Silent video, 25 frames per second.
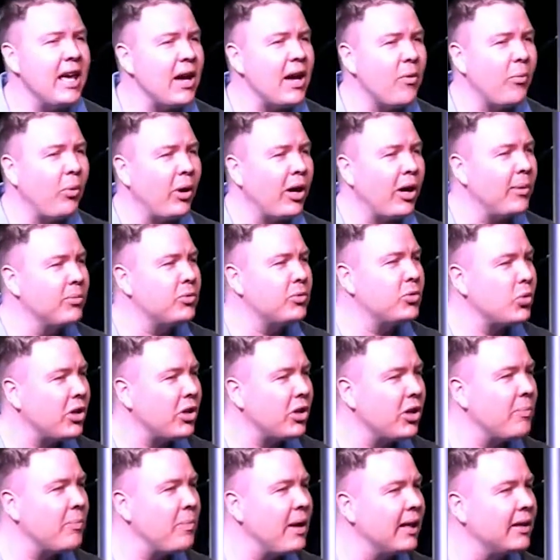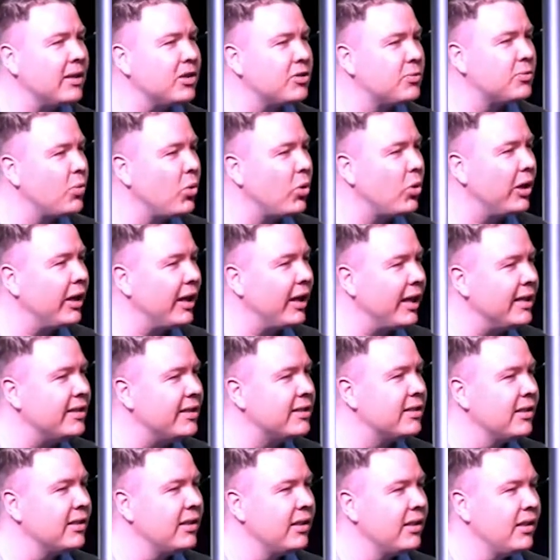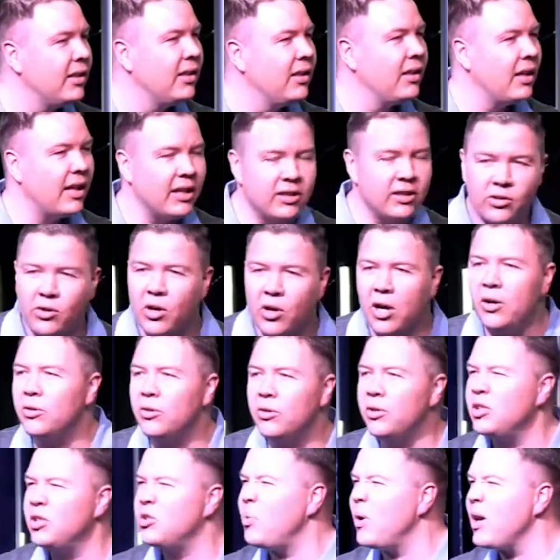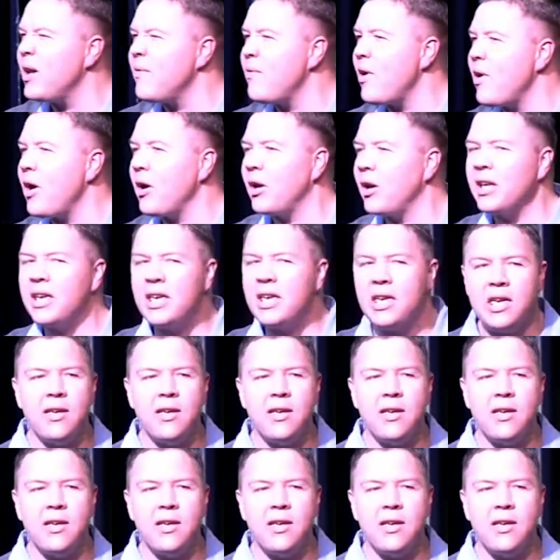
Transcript: hear what I'm talking about this morning is growth. It's one of our